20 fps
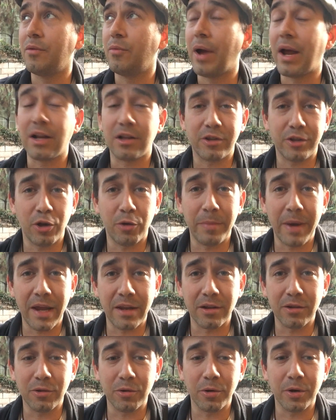radically
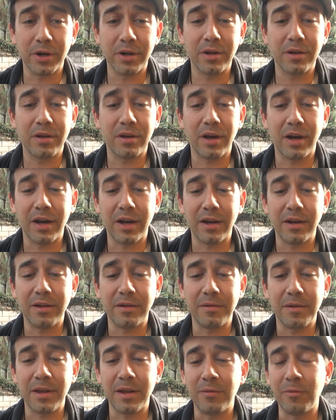obeying the Lord.
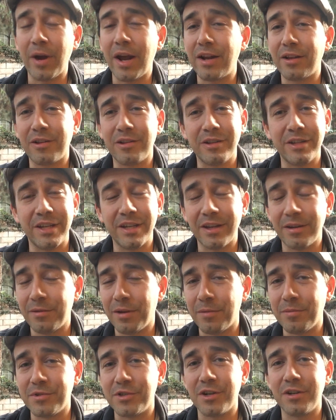And radically,
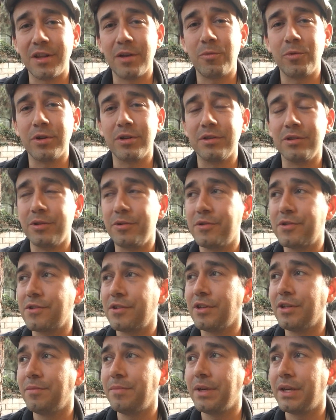I'm sharing that word
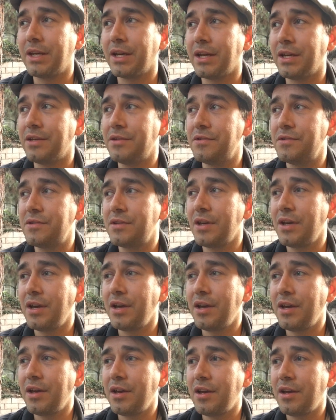loosely, because
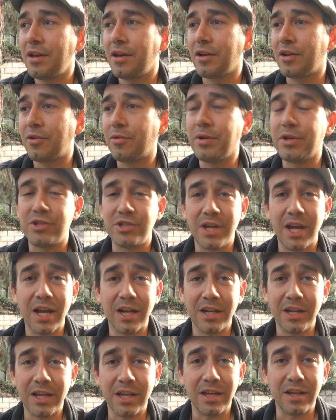
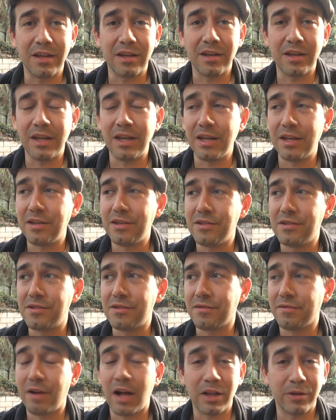Christianity
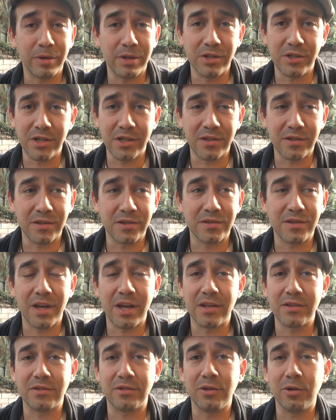is following Jesus
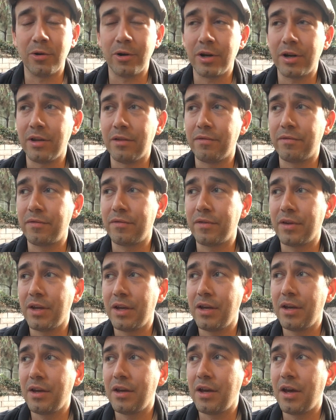as Lord.
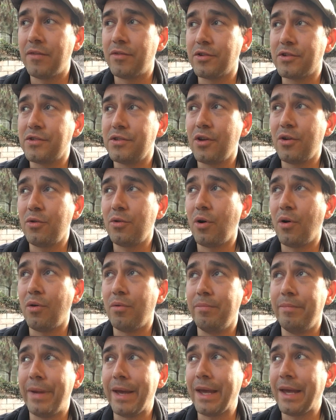If there's no
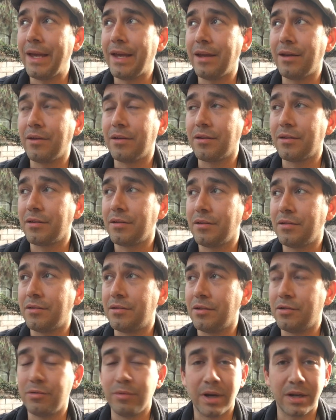obeying
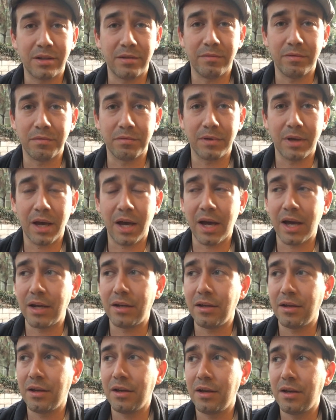the directive of
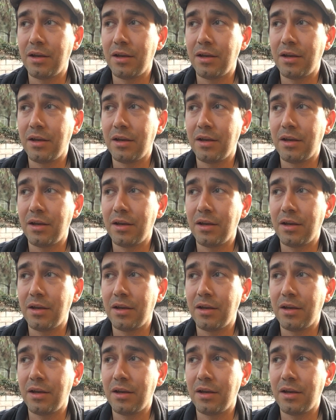God,